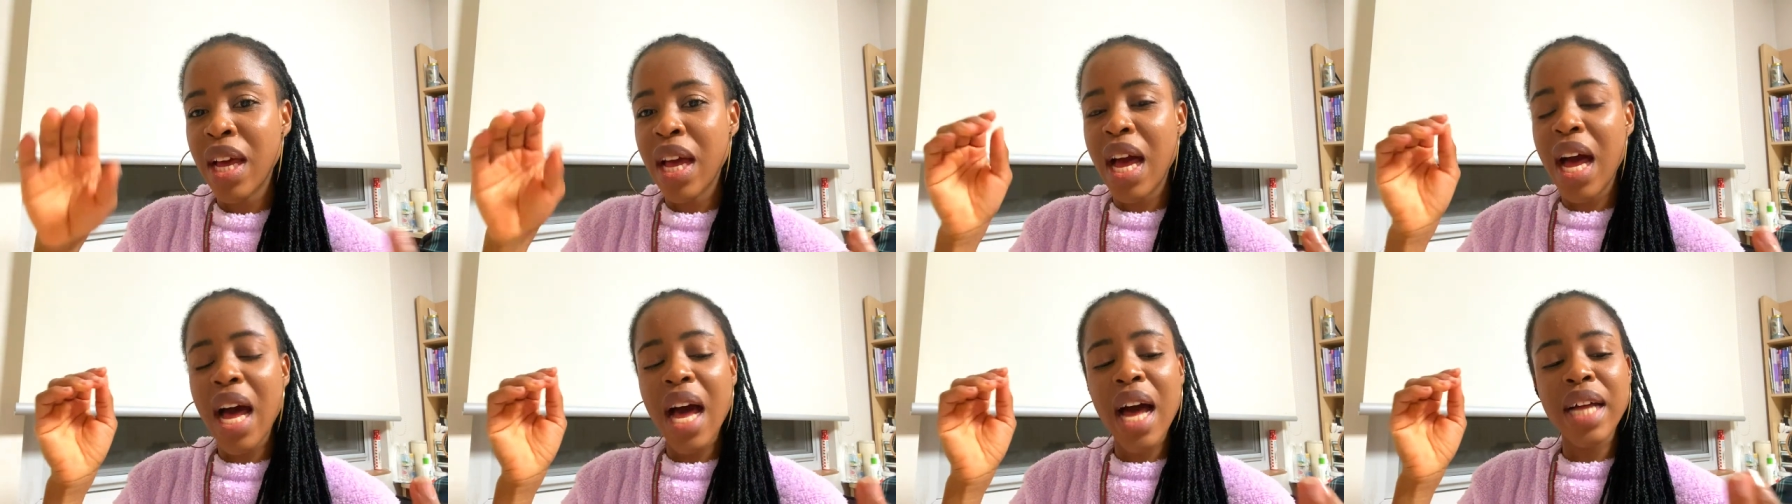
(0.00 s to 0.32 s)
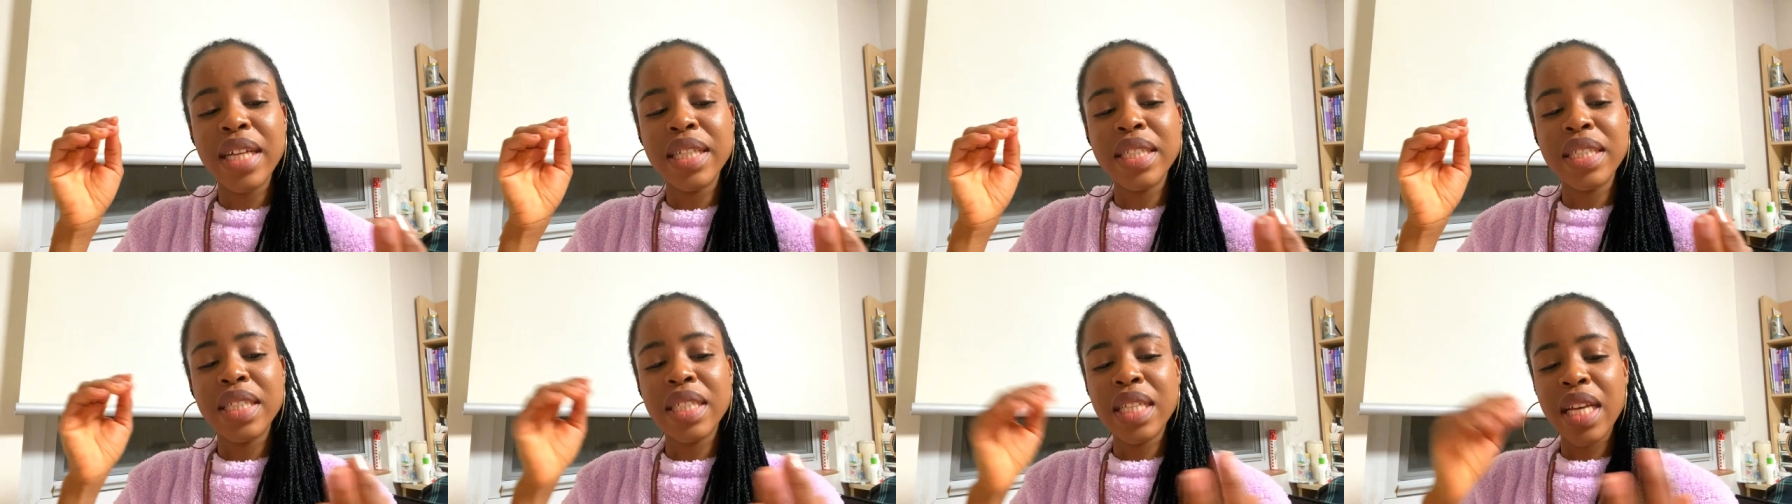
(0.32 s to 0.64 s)

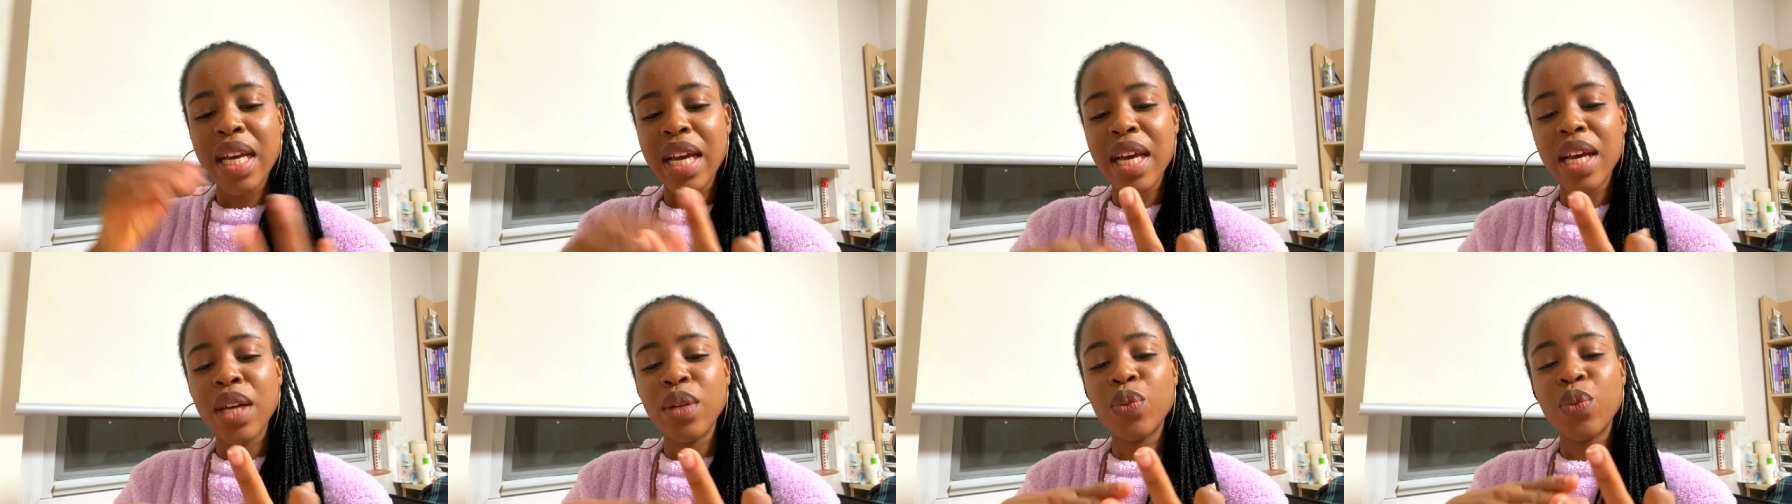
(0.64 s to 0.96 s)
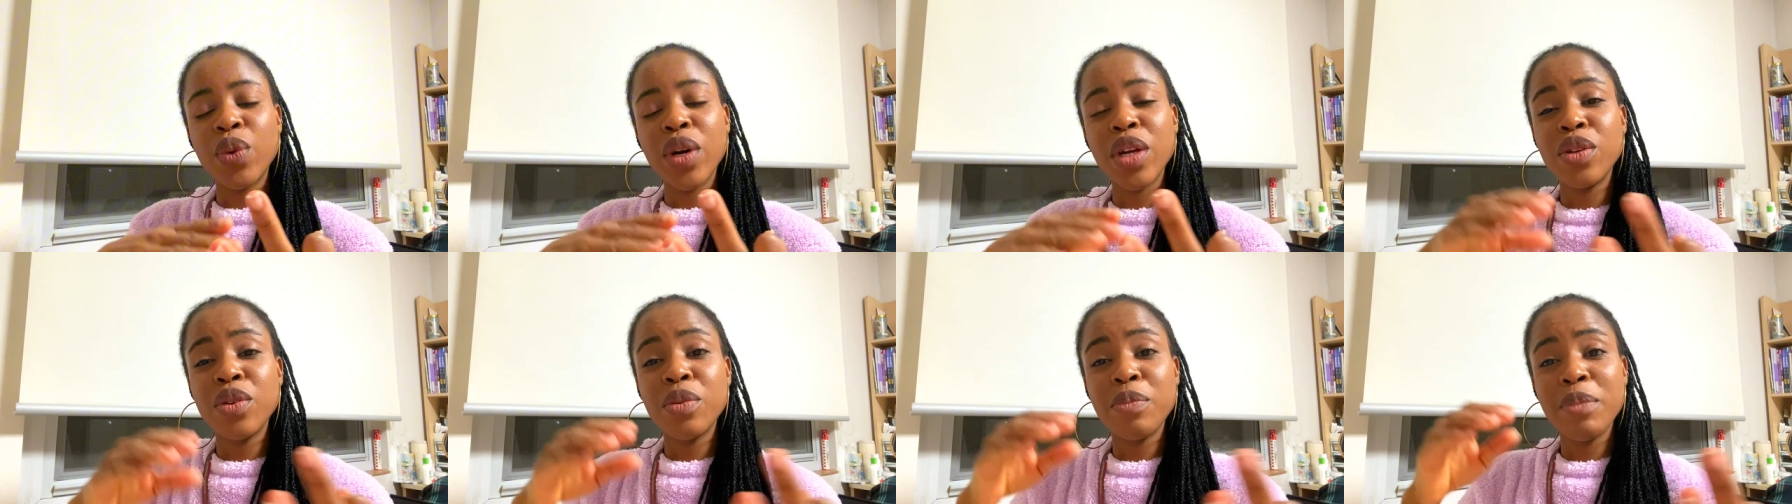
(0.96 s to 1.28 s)
And then
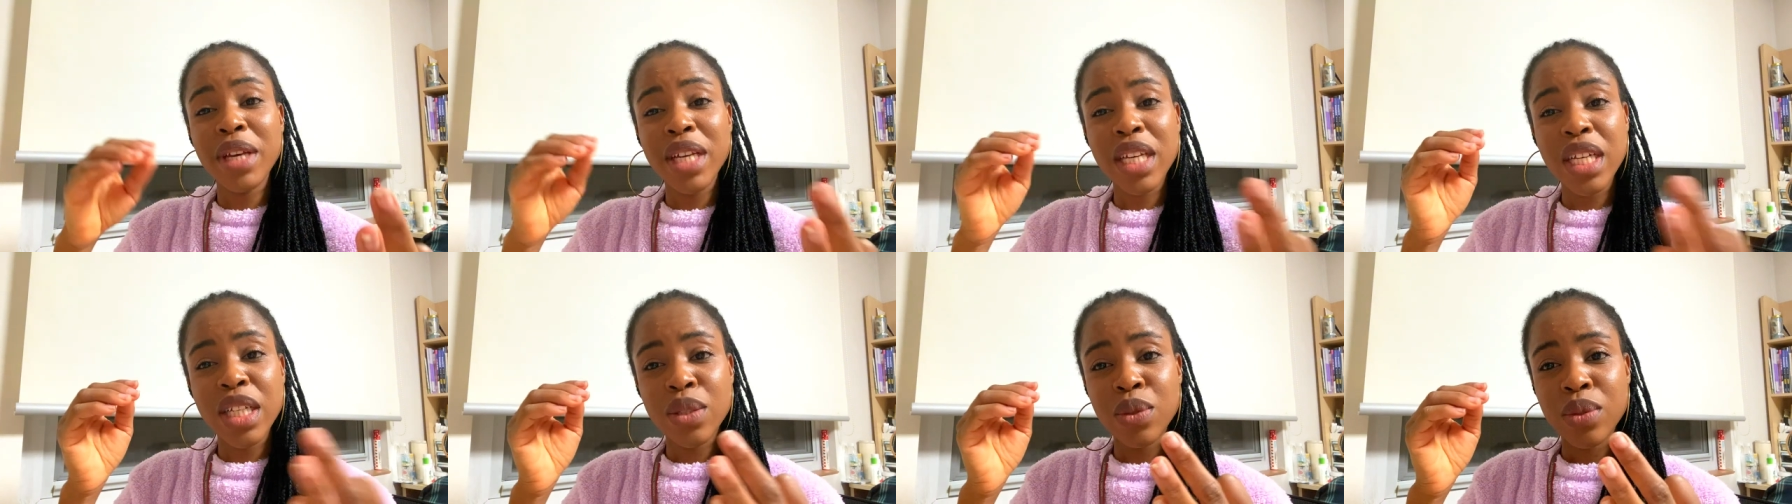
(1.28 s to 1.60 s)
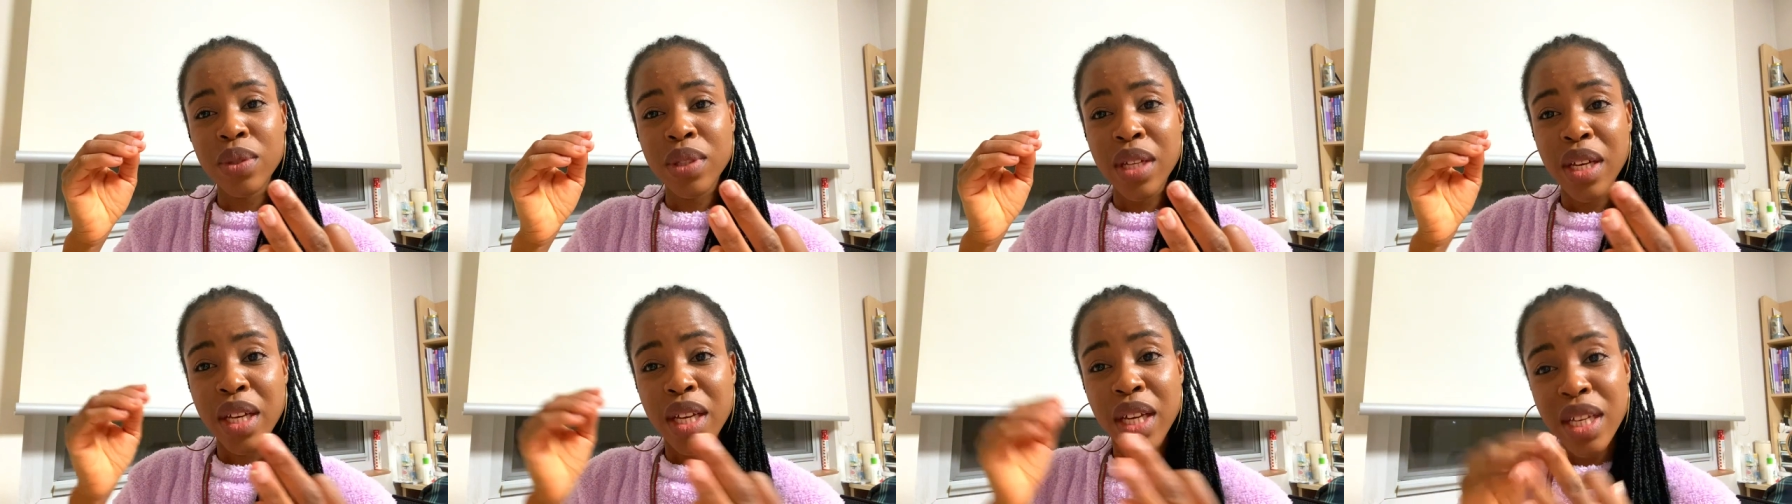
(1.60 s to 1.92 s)
when you make it to
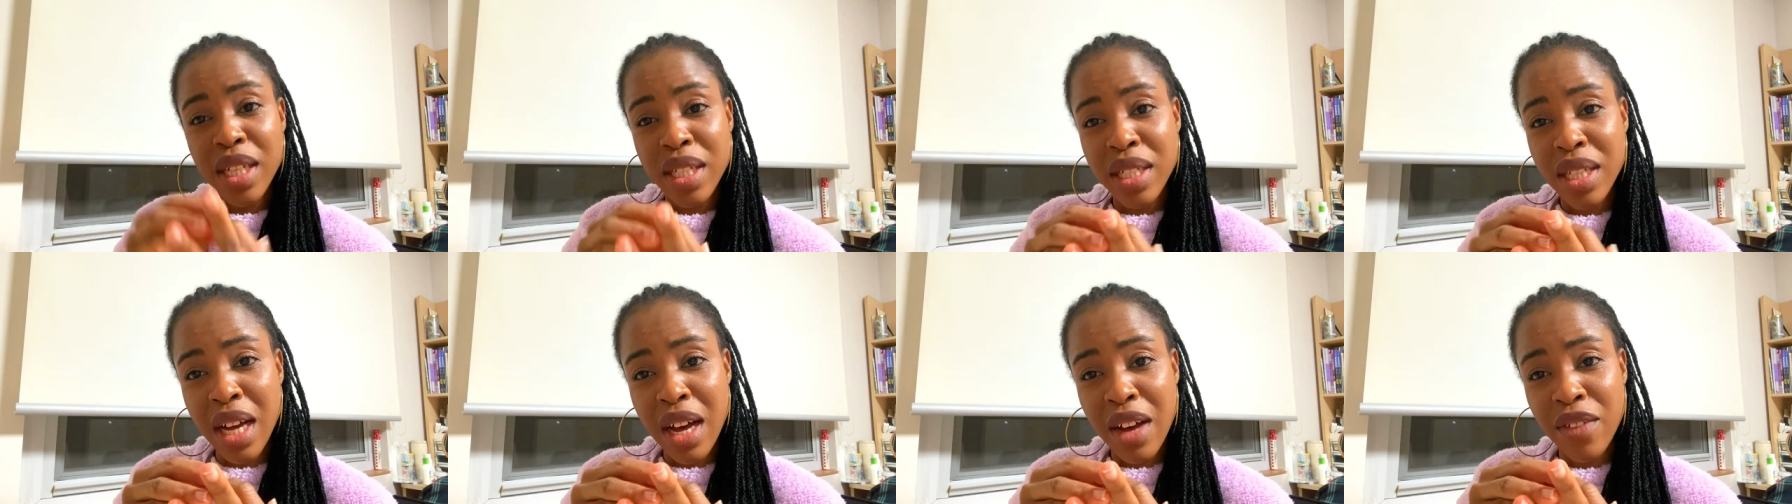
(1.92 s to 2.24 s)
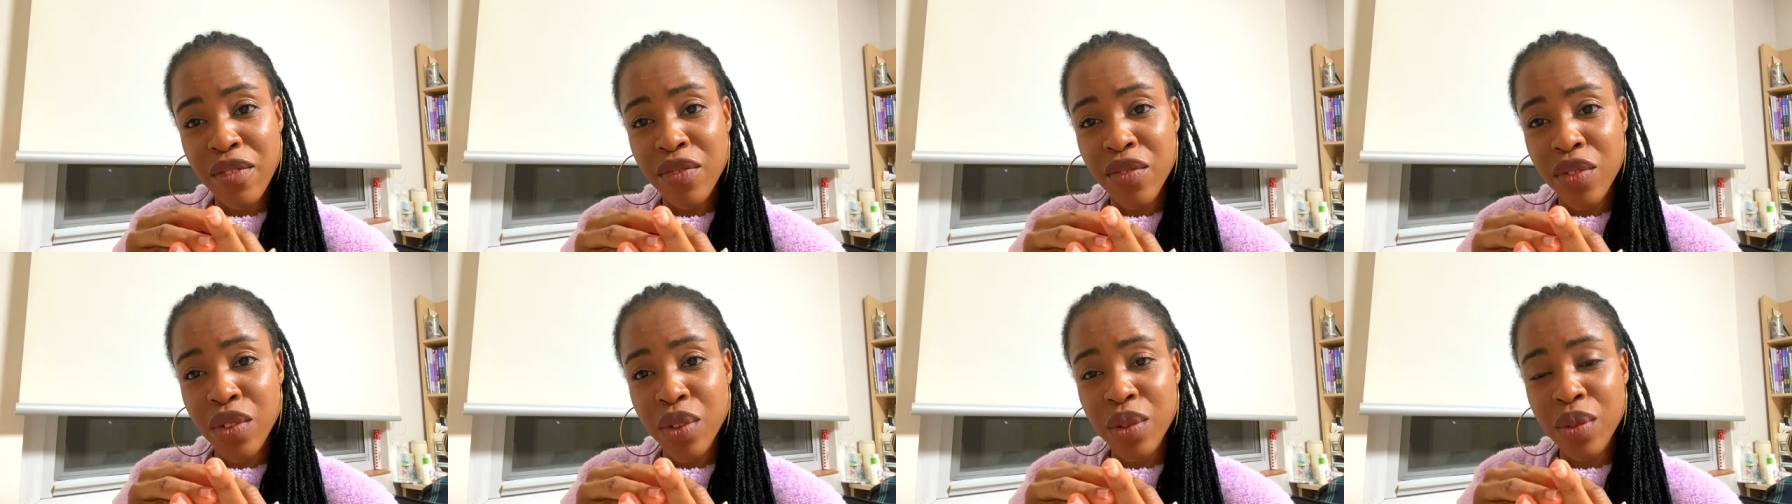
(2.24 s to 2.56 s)
the
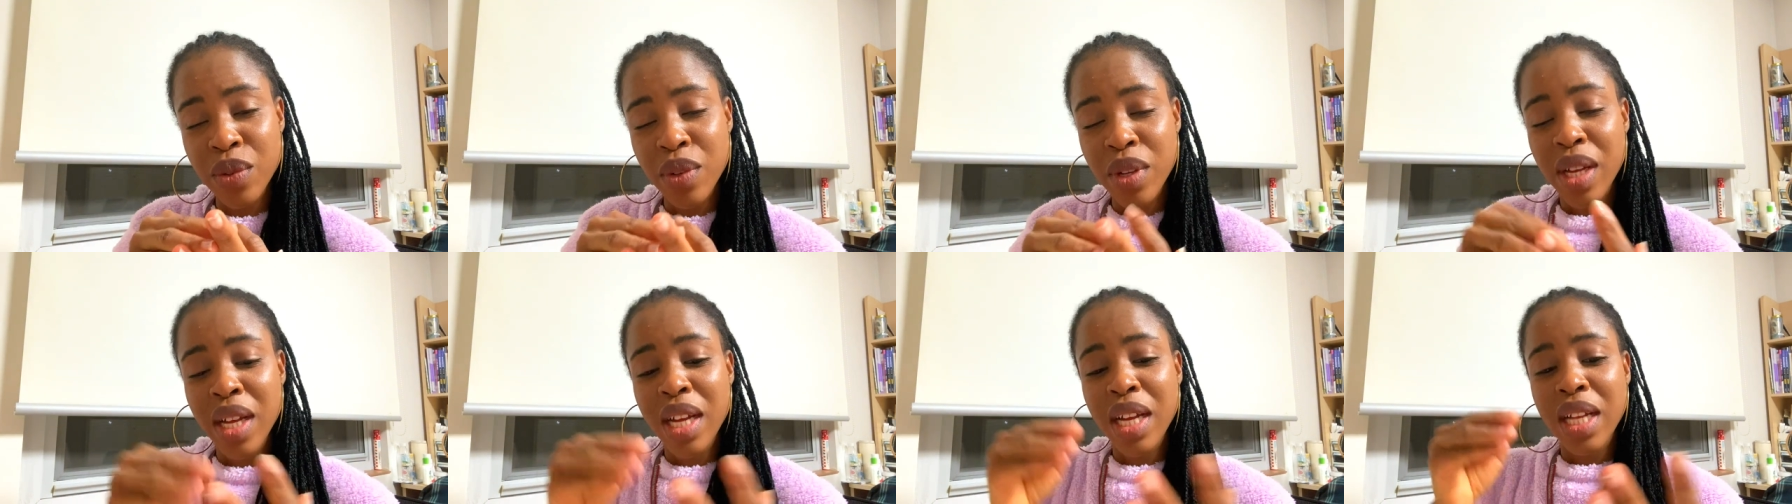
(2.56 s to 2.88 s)
interview,